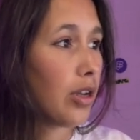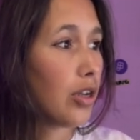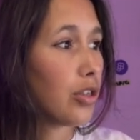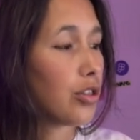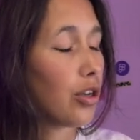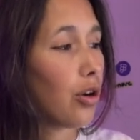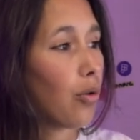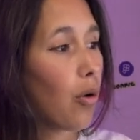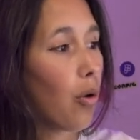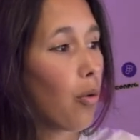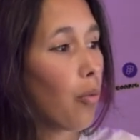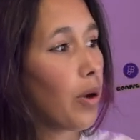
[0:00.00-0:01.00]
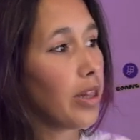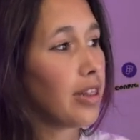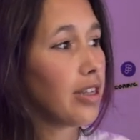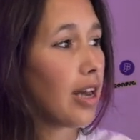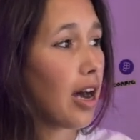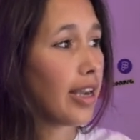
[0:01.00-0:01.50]
So with
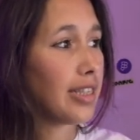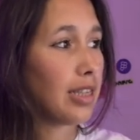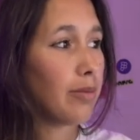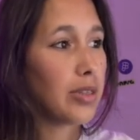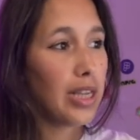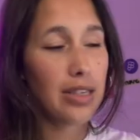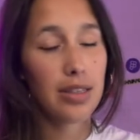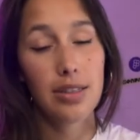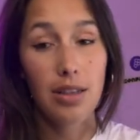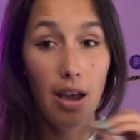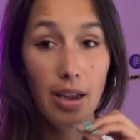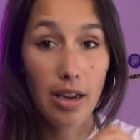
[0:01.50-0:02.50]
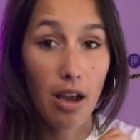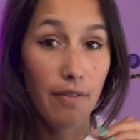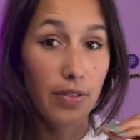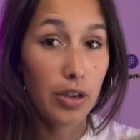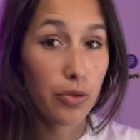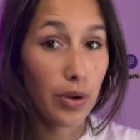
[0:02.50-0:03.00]
the items inside
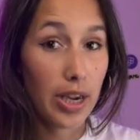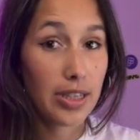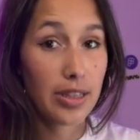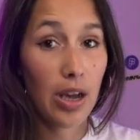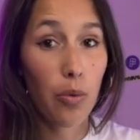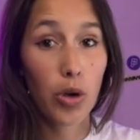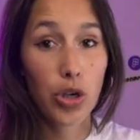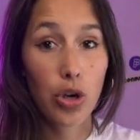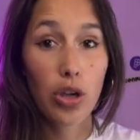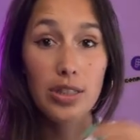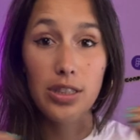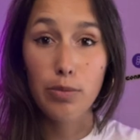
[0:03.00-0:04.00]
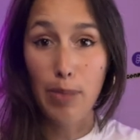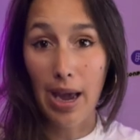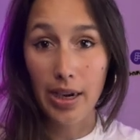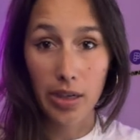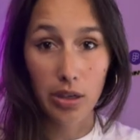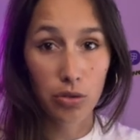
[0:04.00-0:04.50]
of the grid that were not
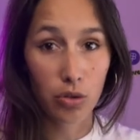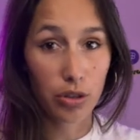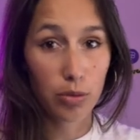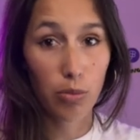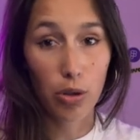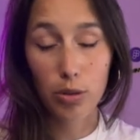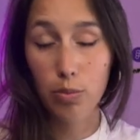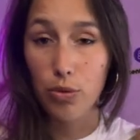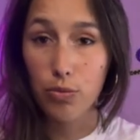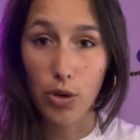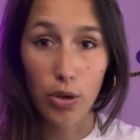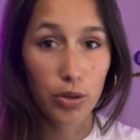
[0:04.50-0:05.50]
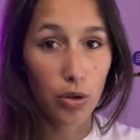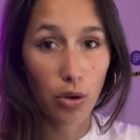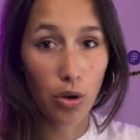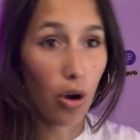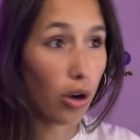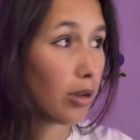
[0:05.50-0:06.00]
spanning across multiple rows or
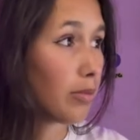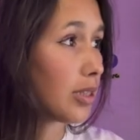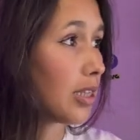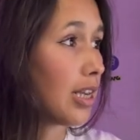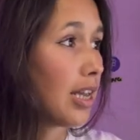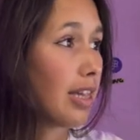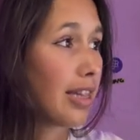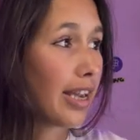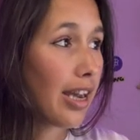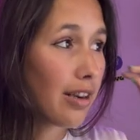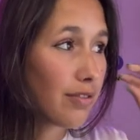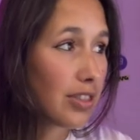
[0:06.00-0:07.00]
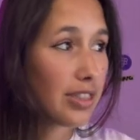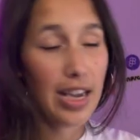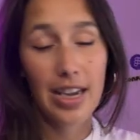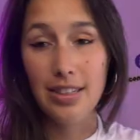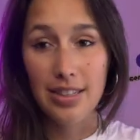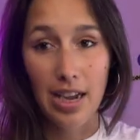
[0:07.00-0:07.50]
columns, they kind of
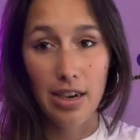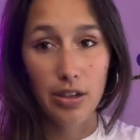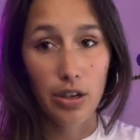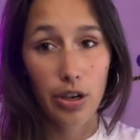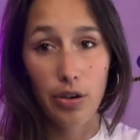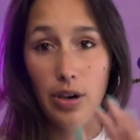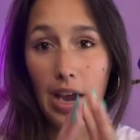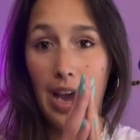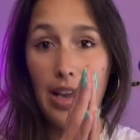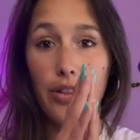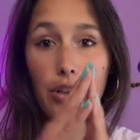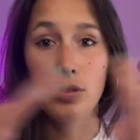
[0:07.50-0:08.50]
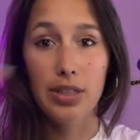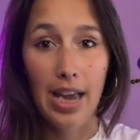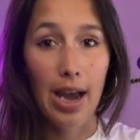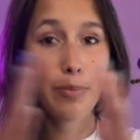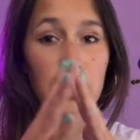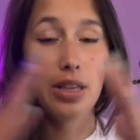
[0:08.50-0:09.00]
stayed standalone, and those
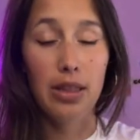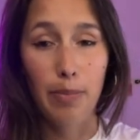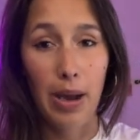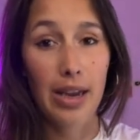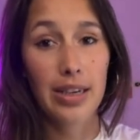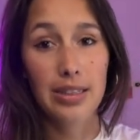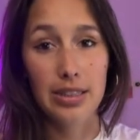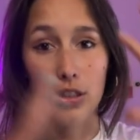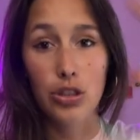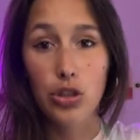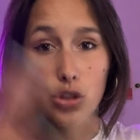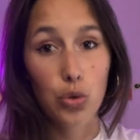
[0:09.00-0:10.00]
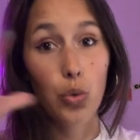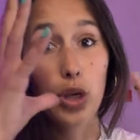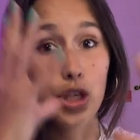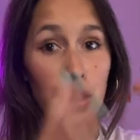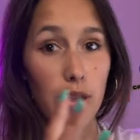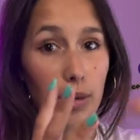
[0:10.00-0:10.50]
gaps and the paddings did
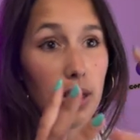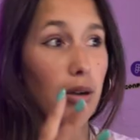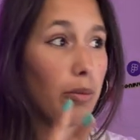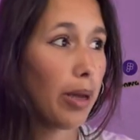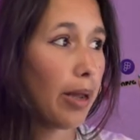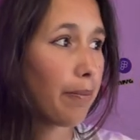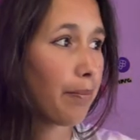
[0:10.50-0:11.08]
squish them a little bit,